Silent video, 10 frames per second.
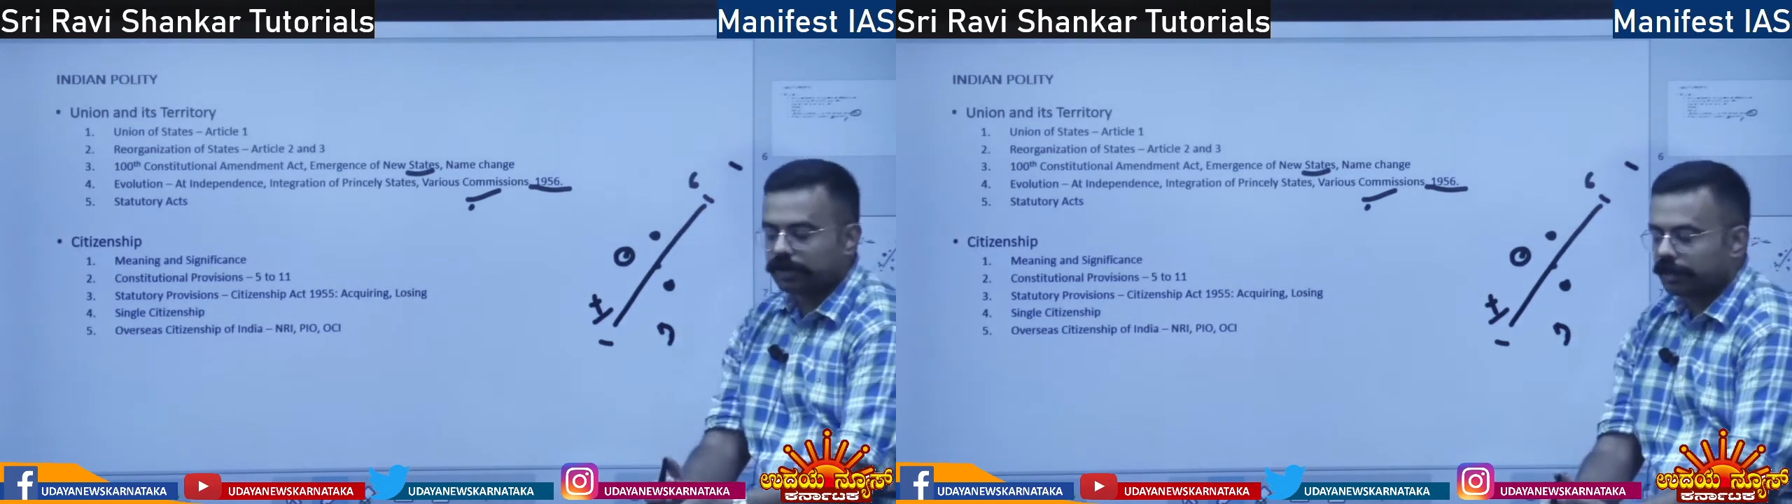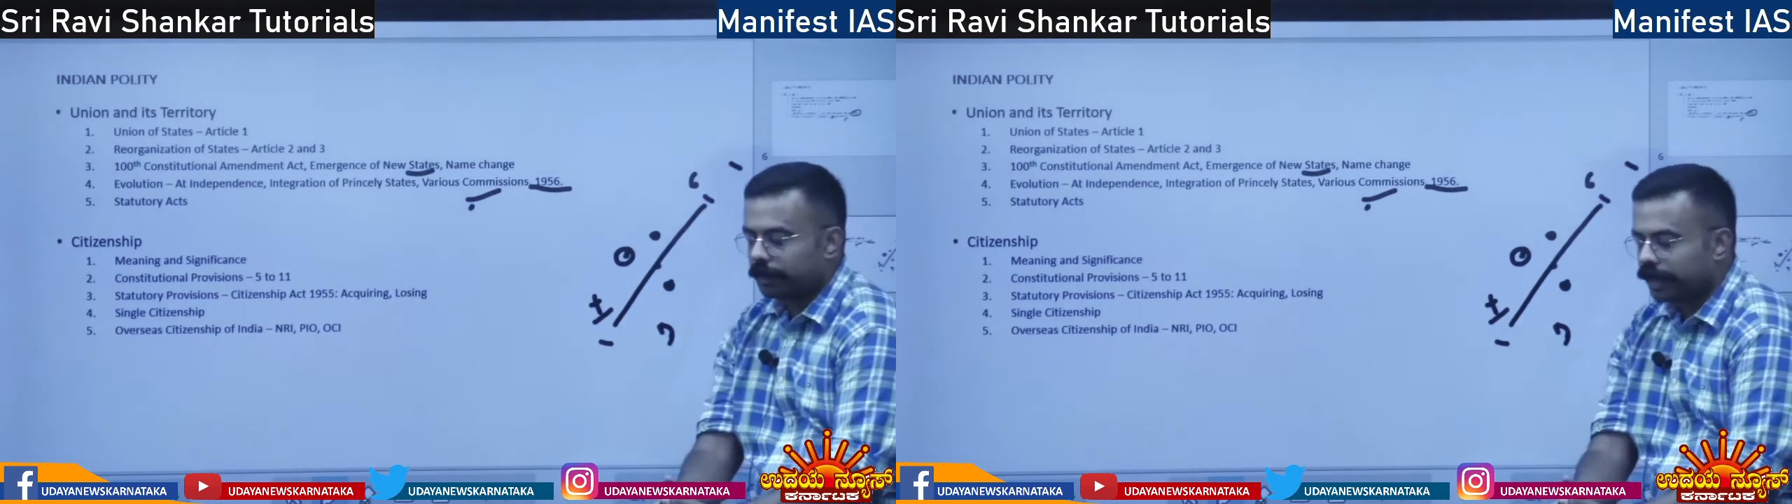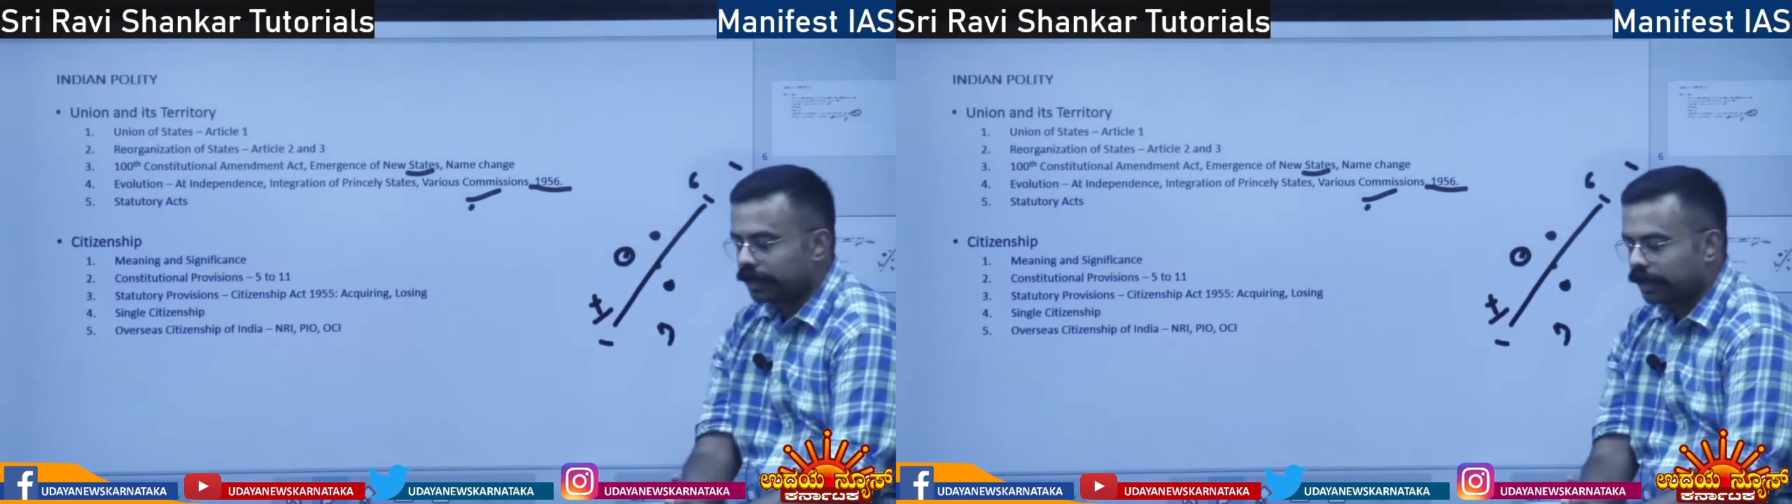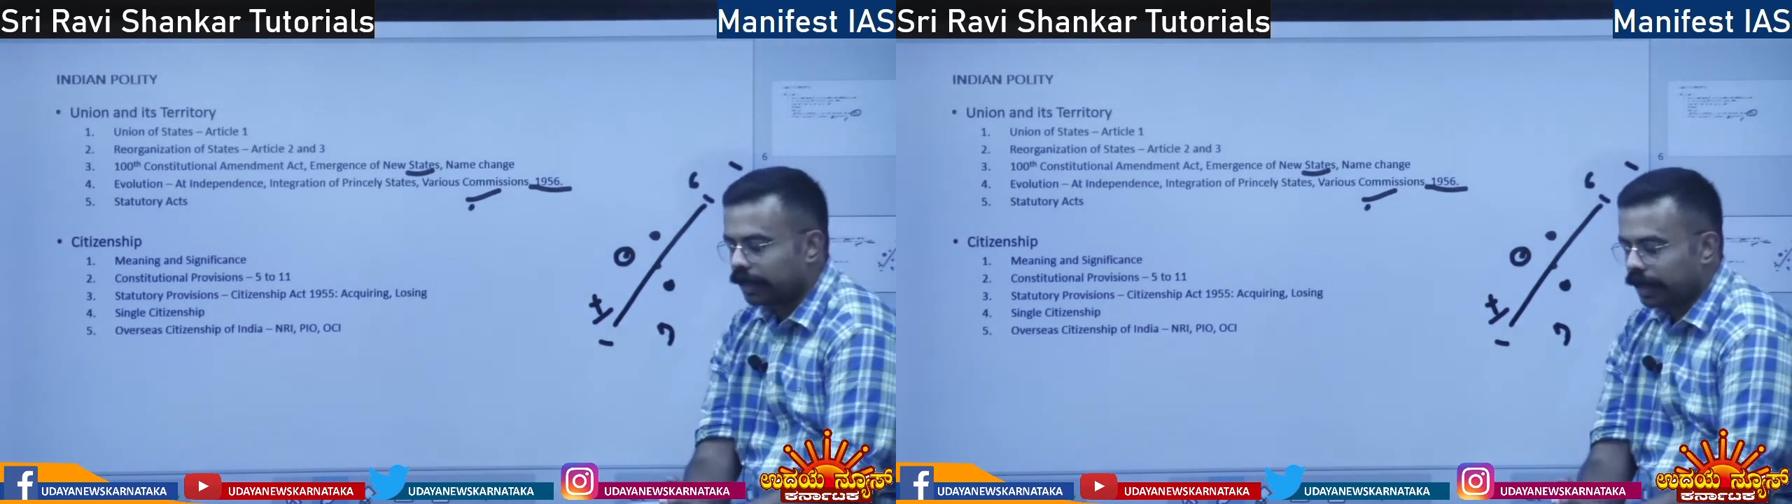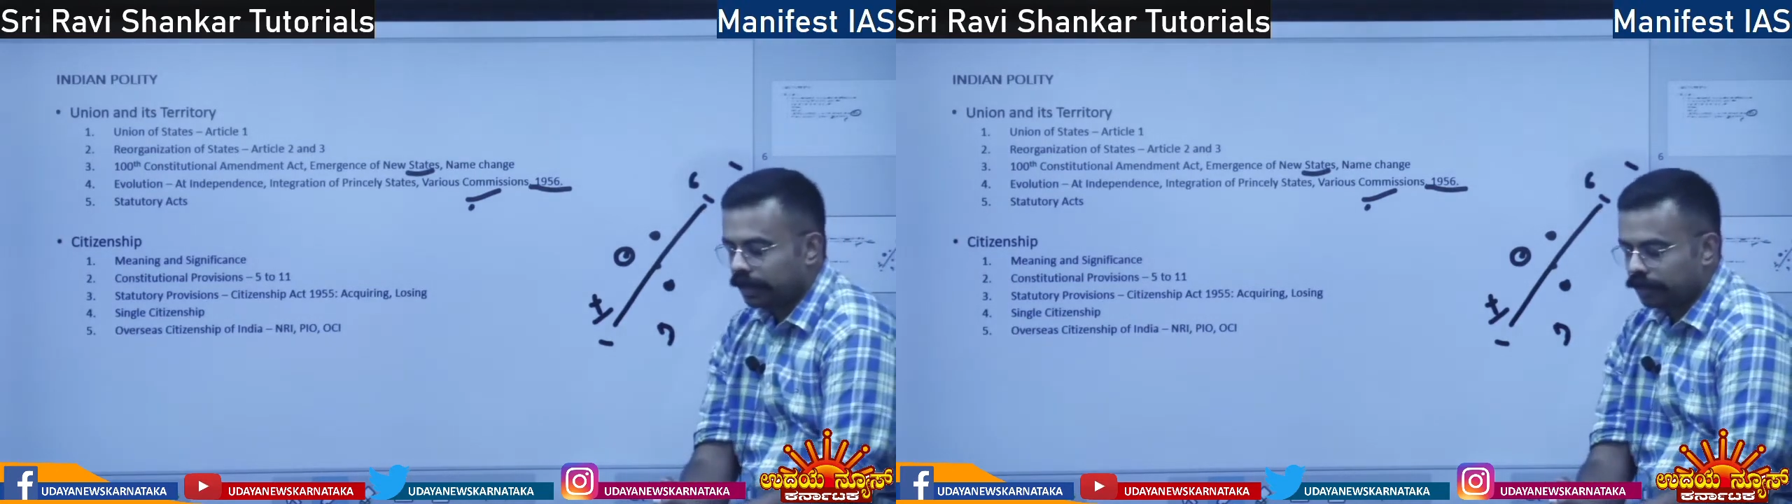liberated
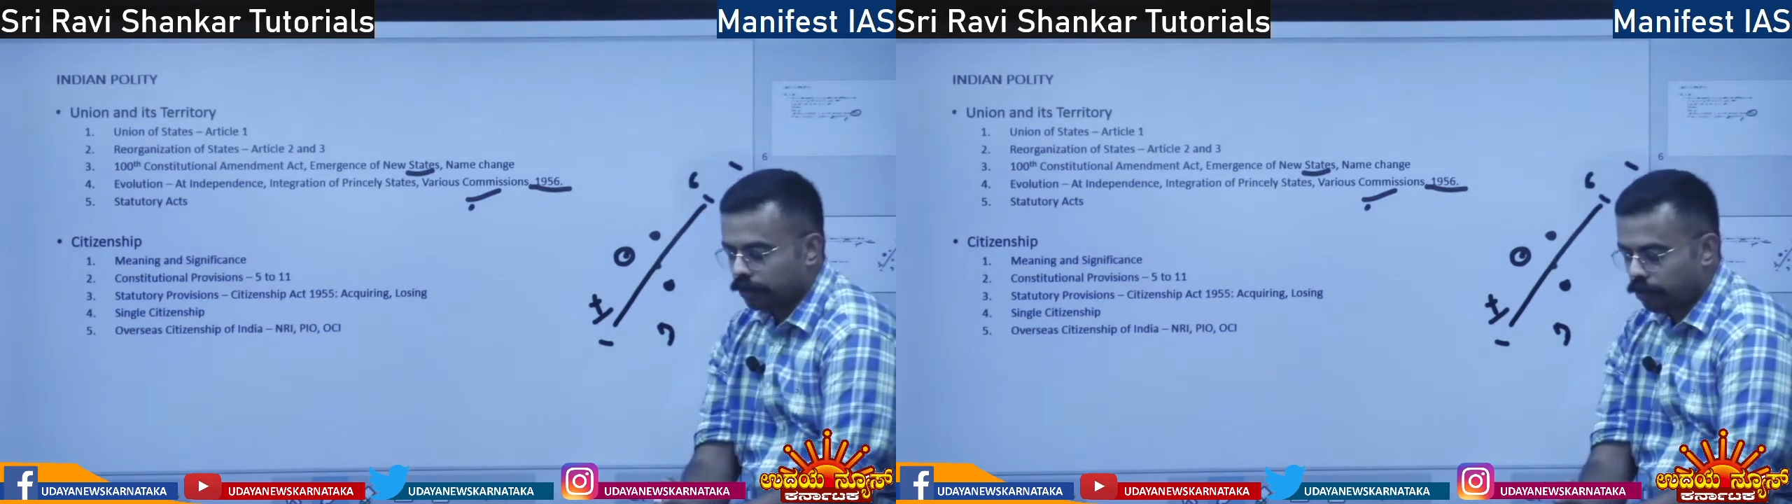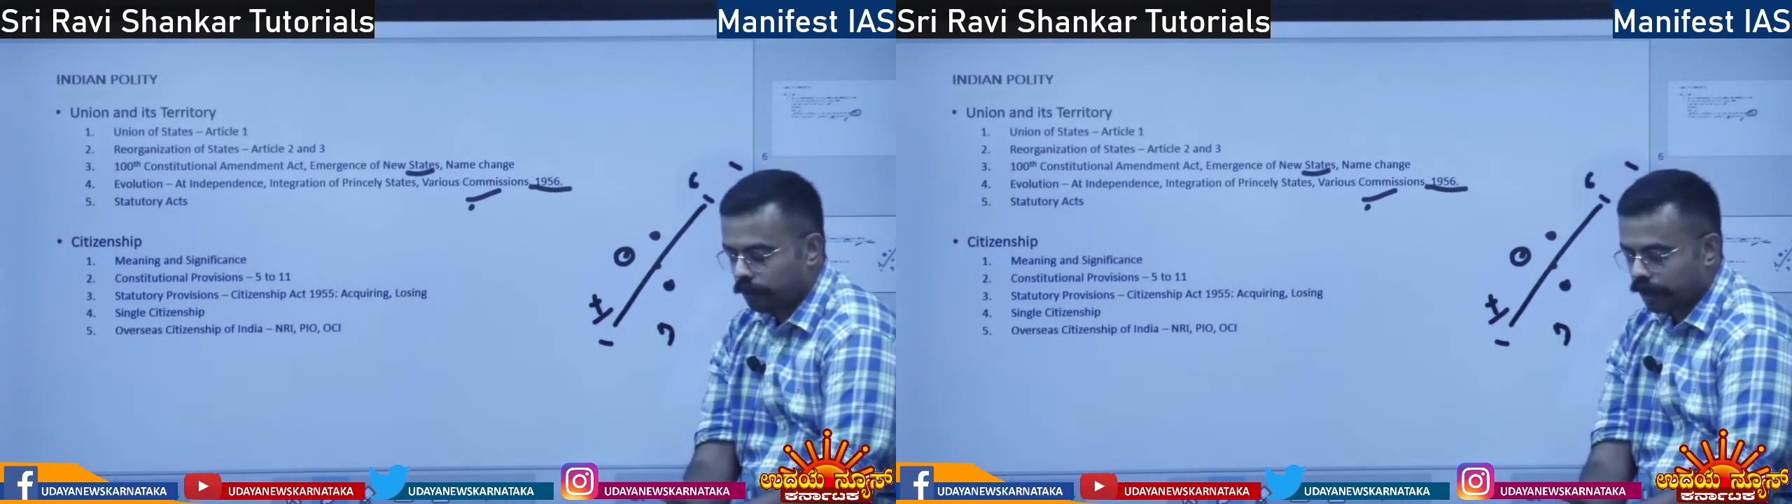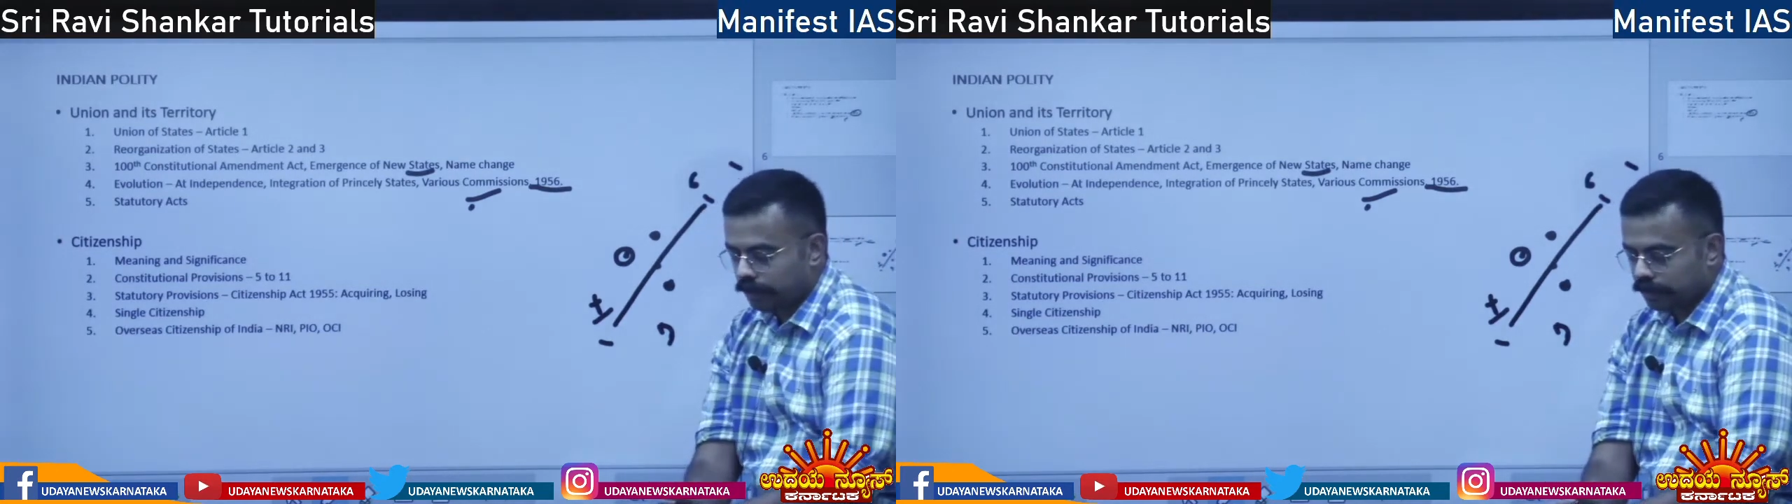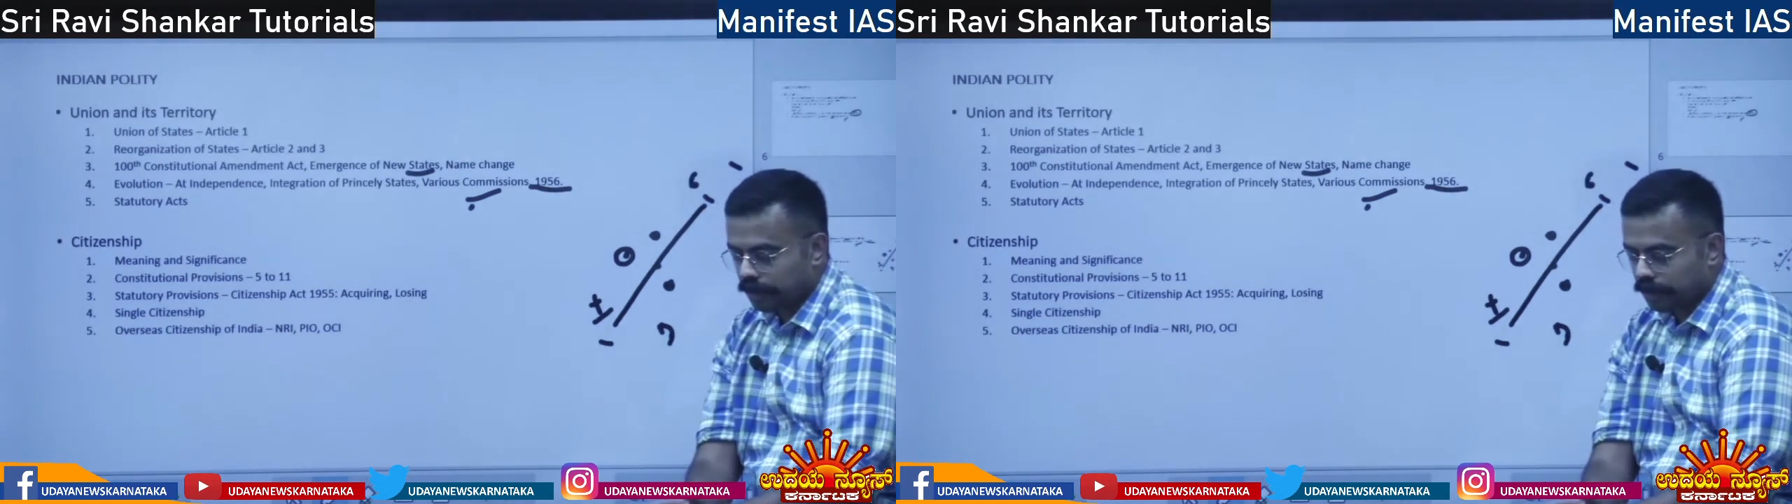and Goa,